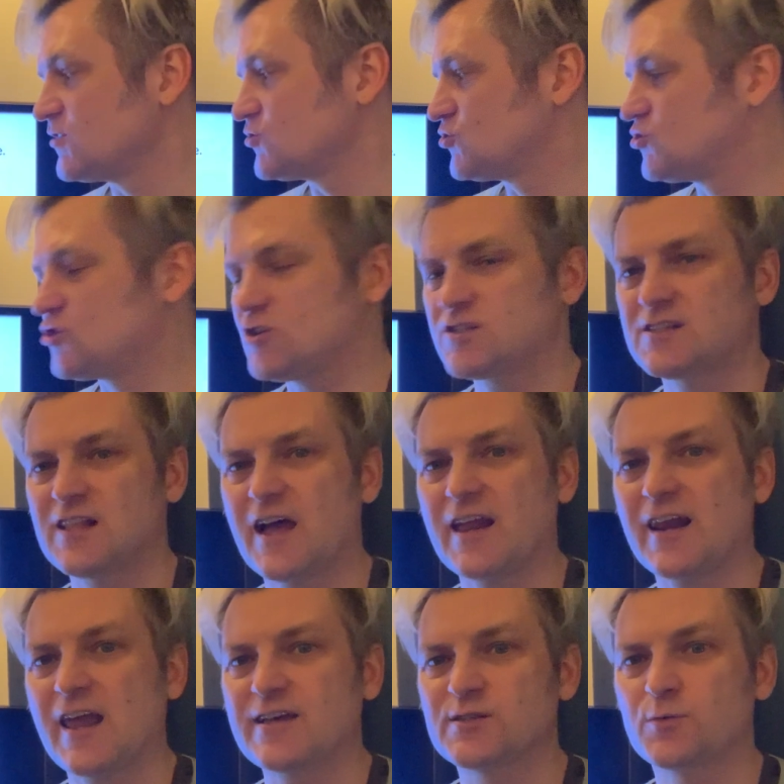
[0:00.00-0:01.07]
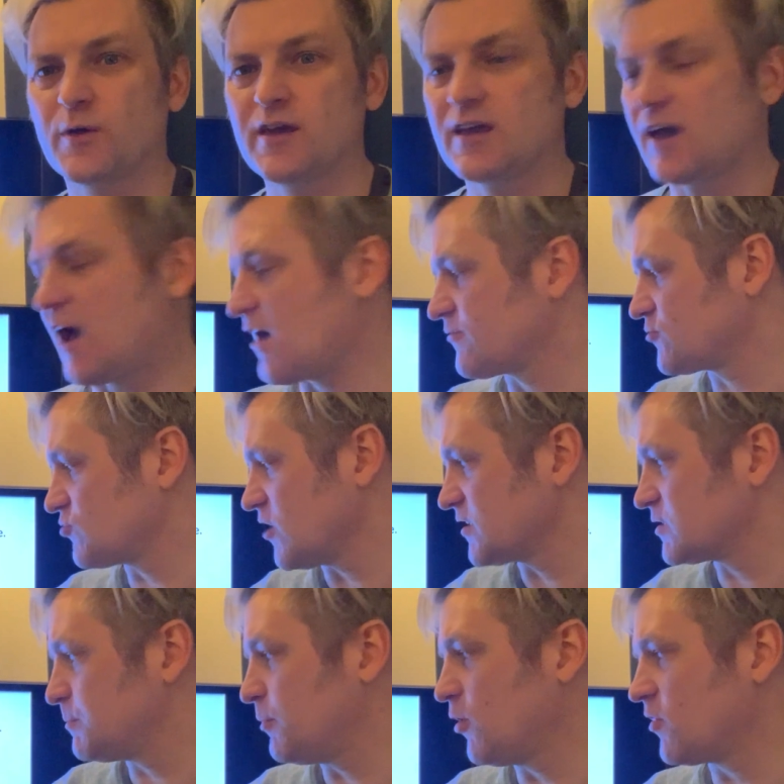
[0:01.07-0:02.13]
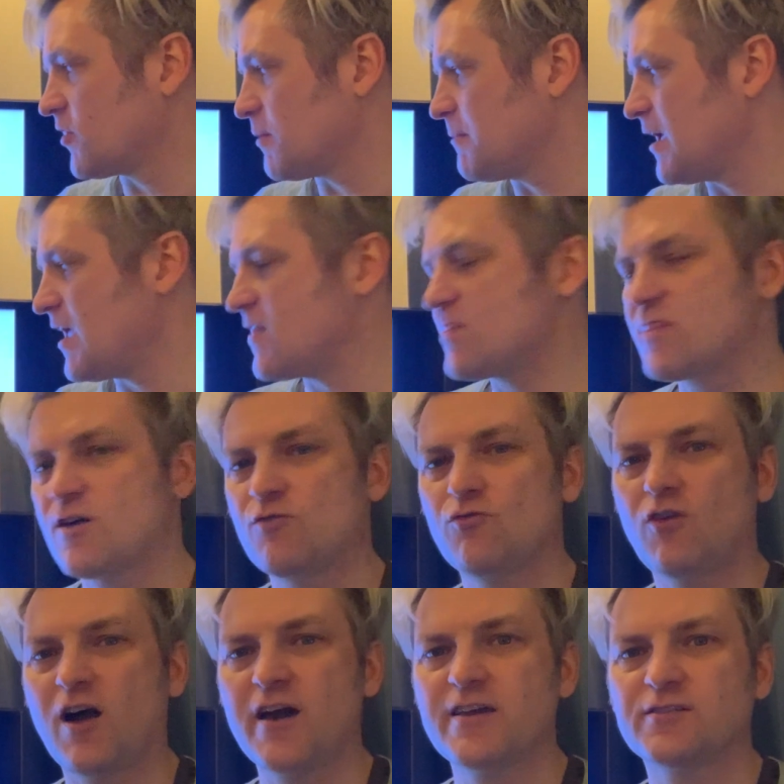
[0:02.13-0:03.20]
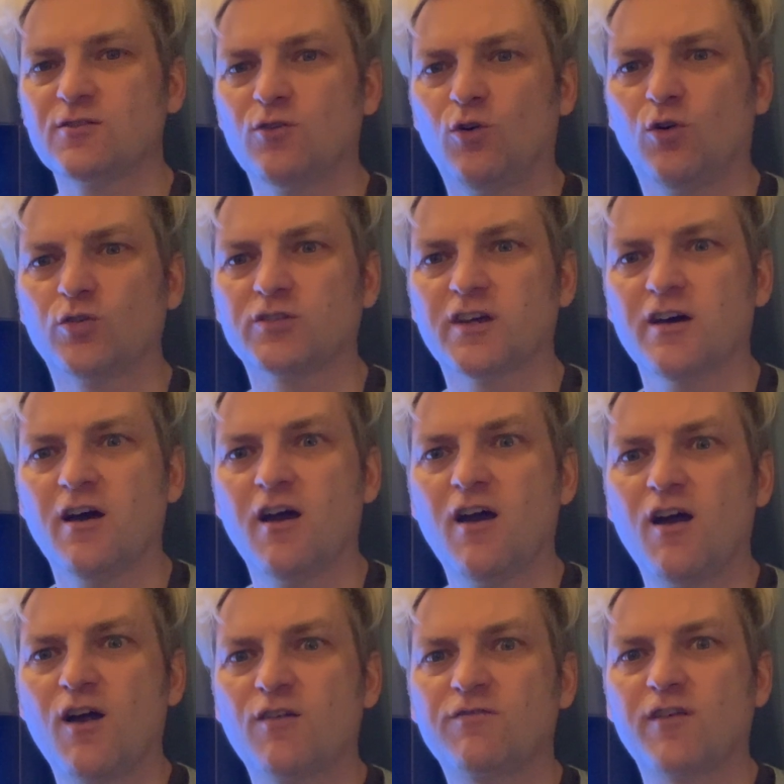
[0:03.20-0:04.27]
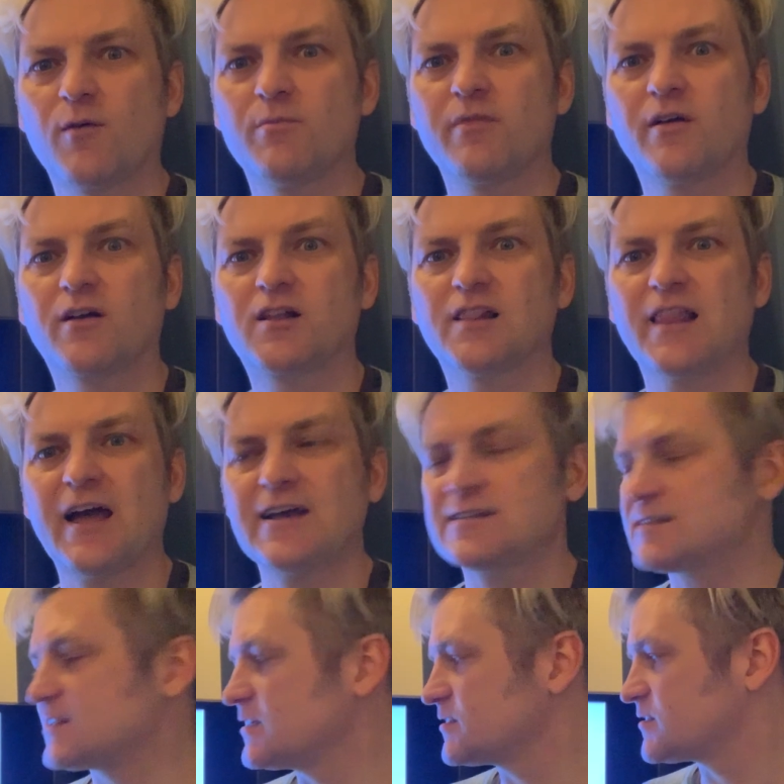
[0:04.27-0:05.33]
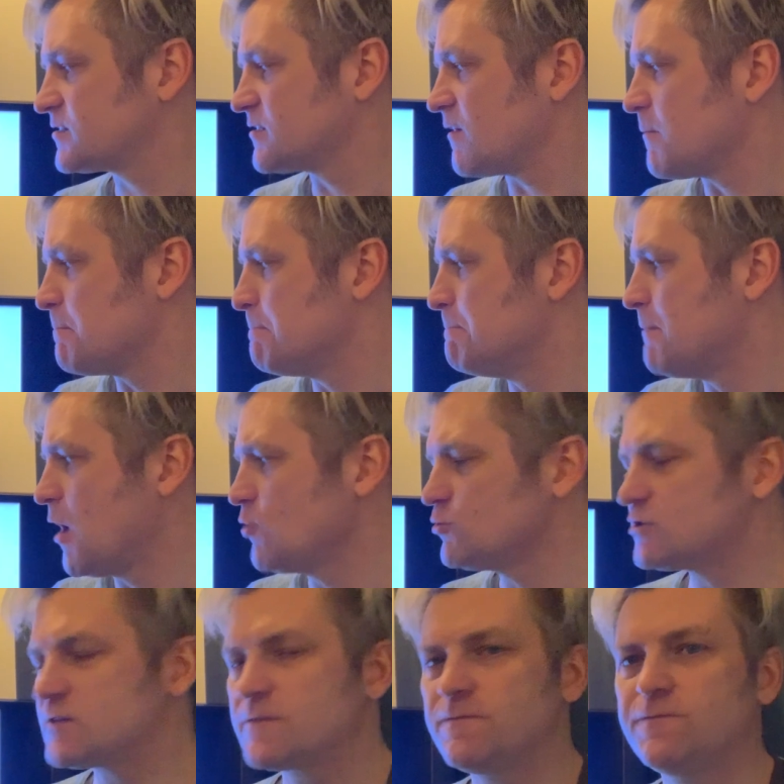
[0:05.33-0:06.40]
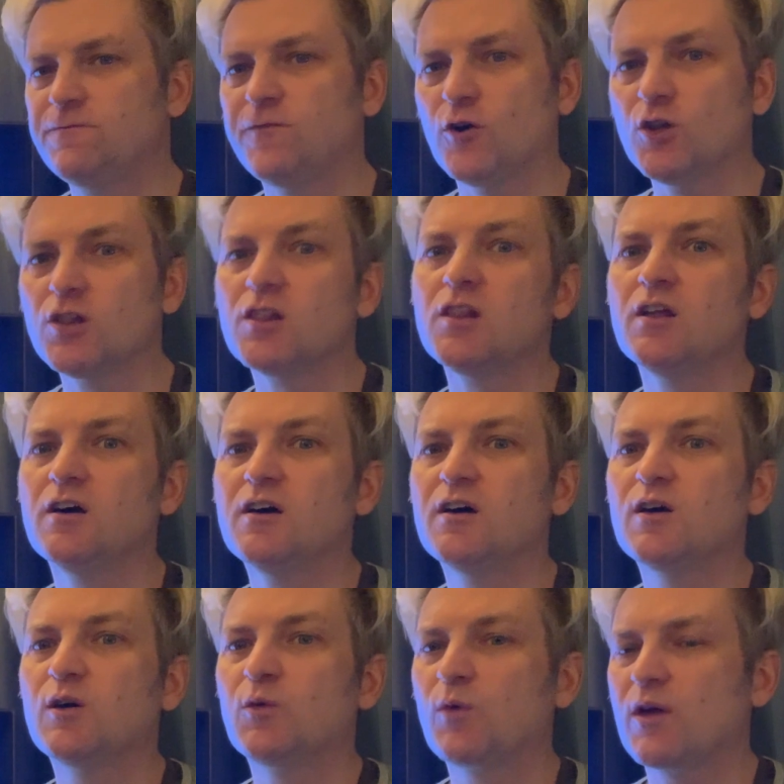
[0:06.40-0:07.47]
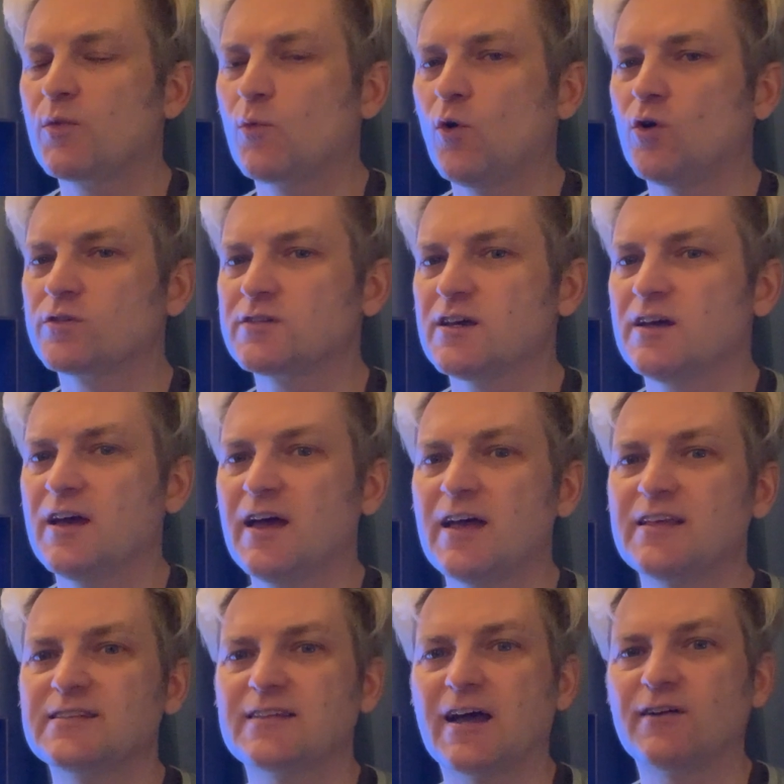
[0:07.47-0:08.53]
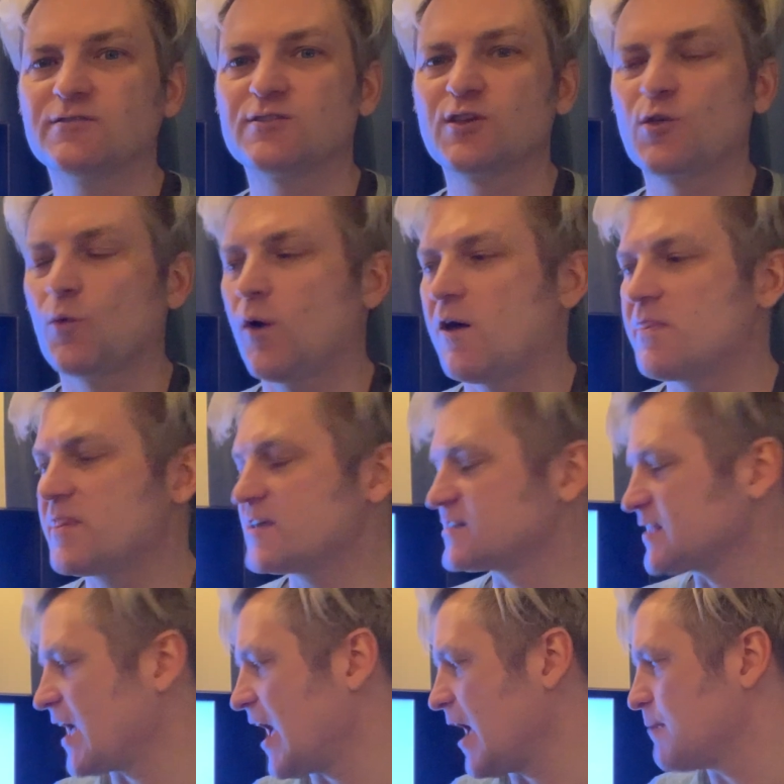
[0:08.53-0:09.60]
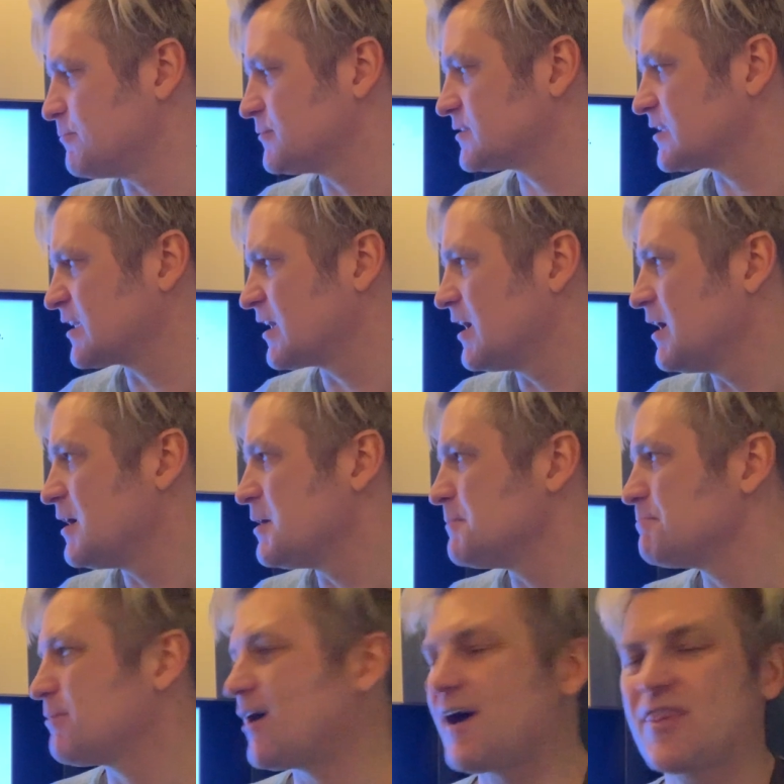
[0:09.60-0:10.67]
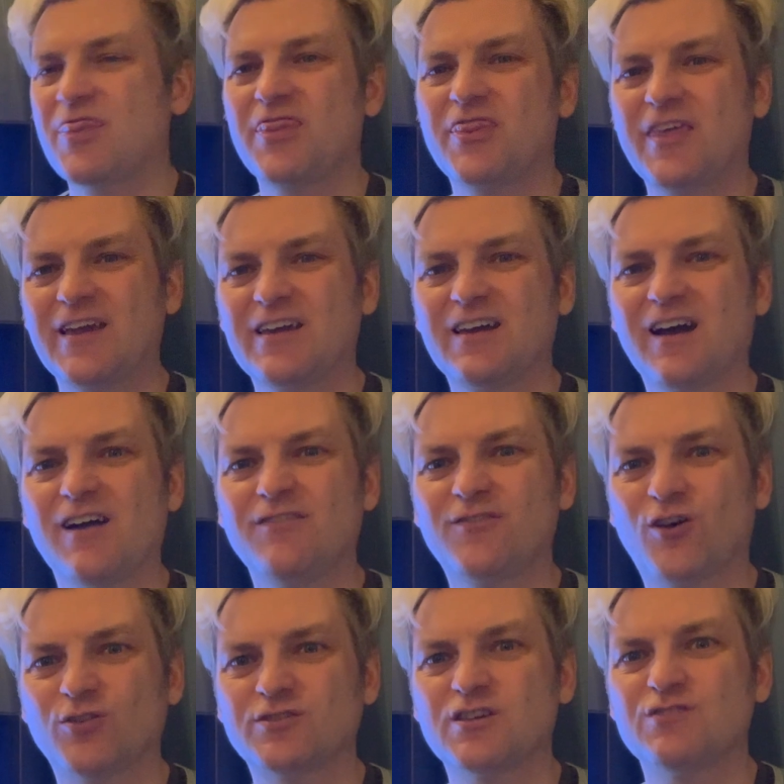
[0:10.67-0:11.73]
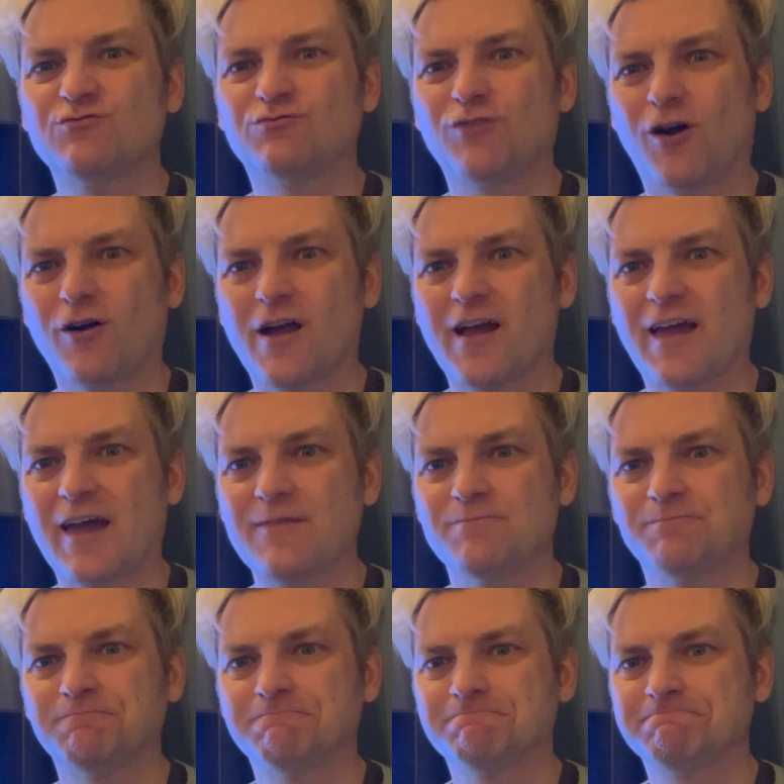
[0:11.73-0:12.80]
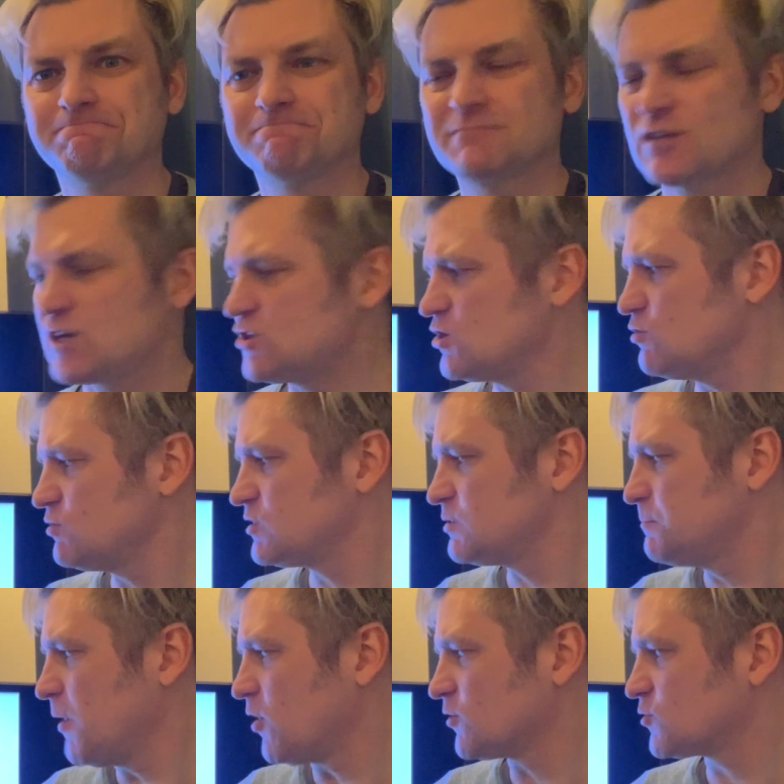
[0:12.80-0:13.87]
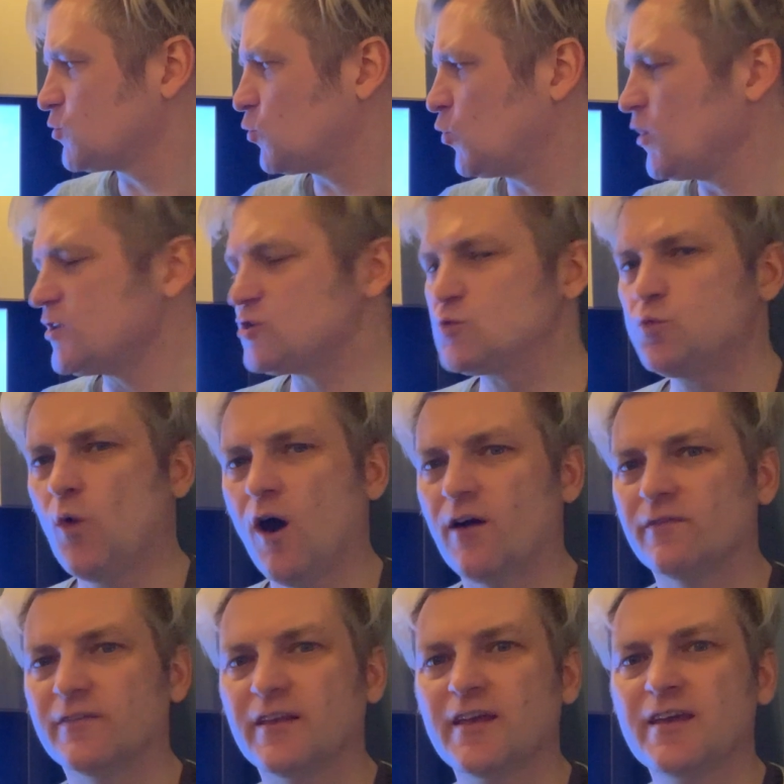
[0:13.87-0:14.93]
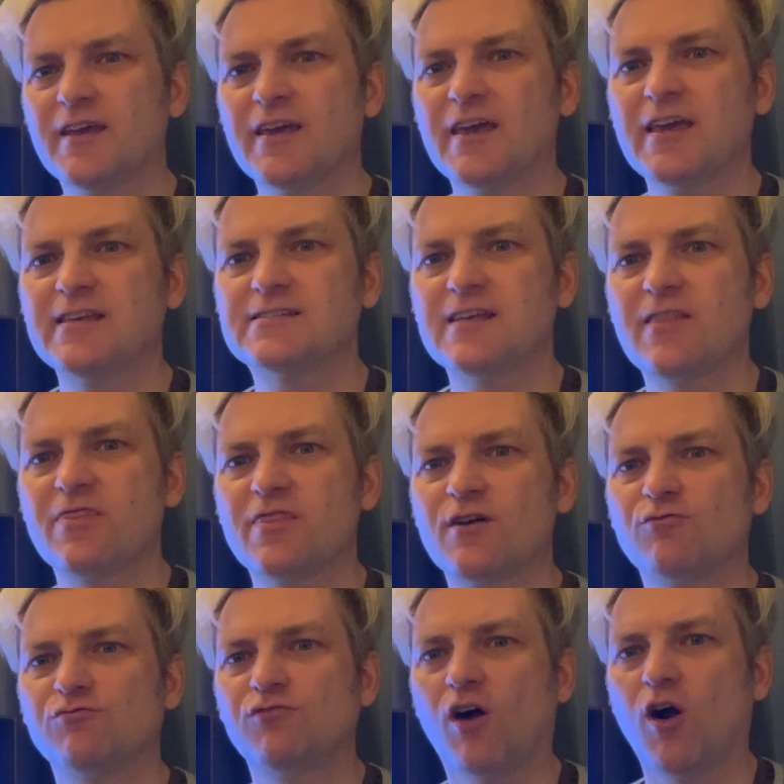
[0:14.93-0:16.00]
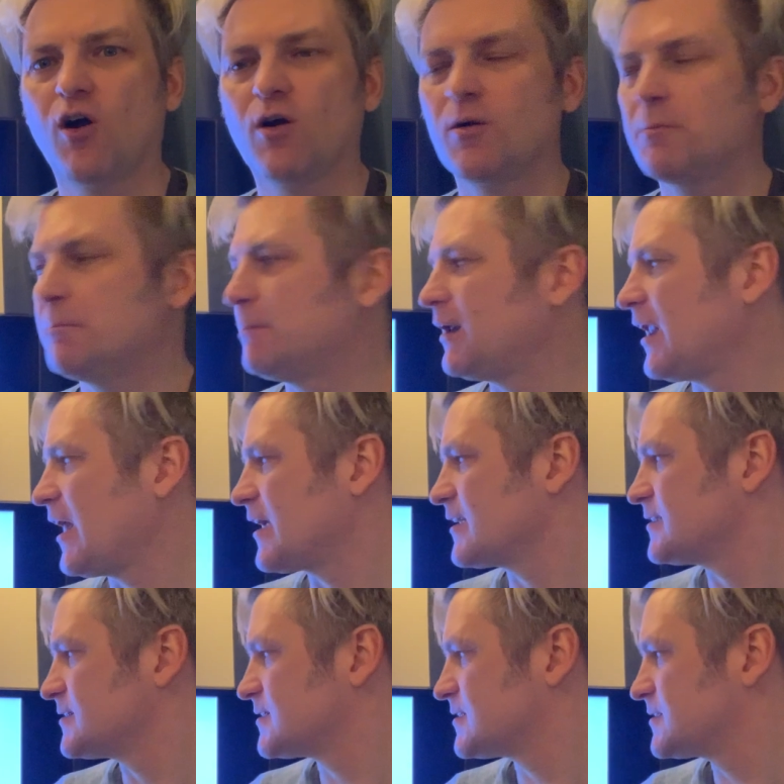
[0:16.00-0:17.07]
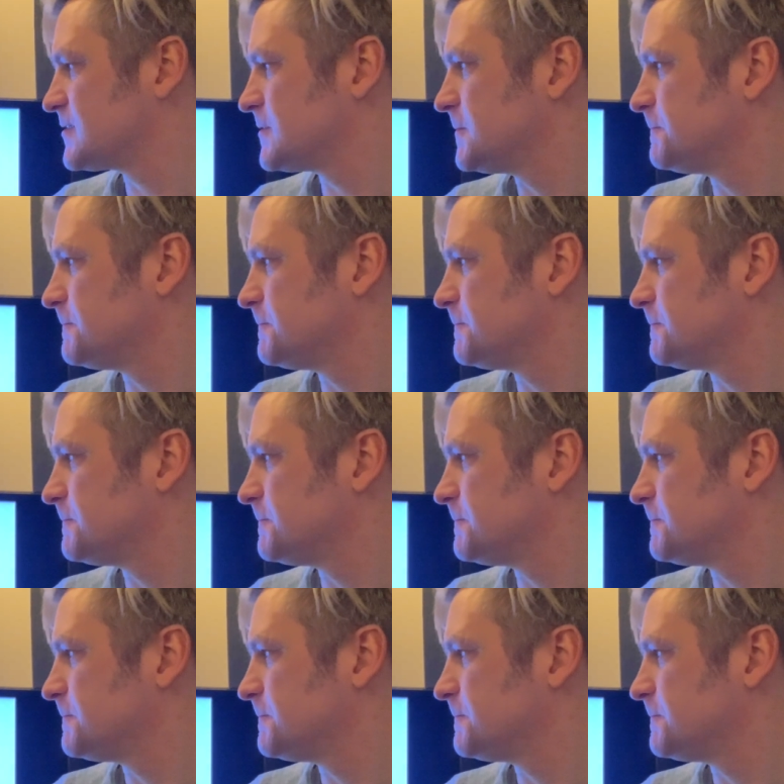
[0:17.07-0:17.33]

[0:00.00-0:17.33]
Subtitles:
Just like last week, I've tried to put them in the right order from the glass that's most full with water down to the one that's empty. But I think I've got it wrong again. Can you spot which one is in the wrong place?